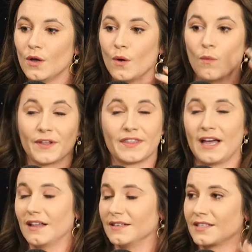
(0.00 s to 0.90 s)
what the
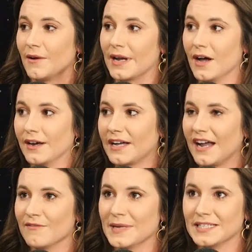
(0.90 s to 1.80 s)
hell is going on
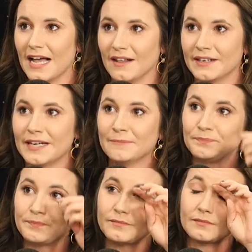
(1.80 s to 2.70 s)
kind of mentality.
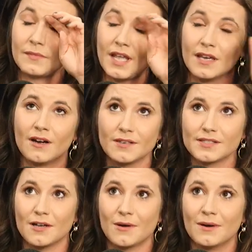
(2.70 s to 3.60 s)
And
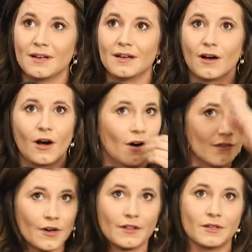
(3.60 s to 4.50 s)
also,
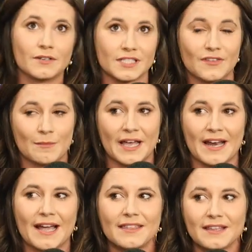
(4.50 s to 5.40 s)
over on the Lucasfilm end,
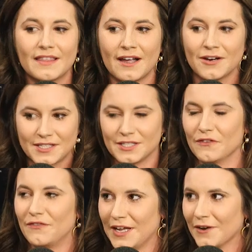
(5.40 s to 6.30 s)
I think they are still
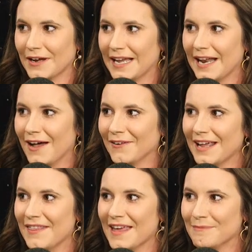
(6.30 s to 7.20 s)
figuring it out.
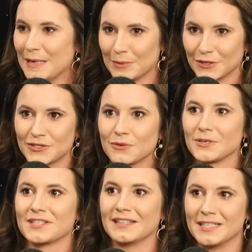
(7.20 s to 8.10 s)
And then people are
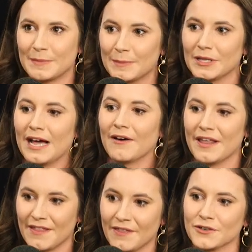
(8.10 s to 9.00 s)
sourcing these people out
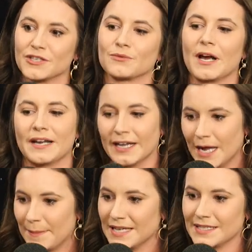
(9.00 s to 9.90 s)
and then they're just writing it
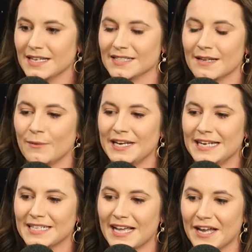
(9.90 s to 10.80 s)
up as is. And we
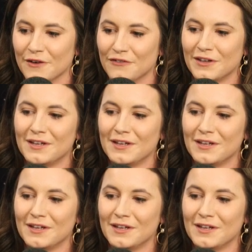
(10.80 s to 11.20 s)
need to kind of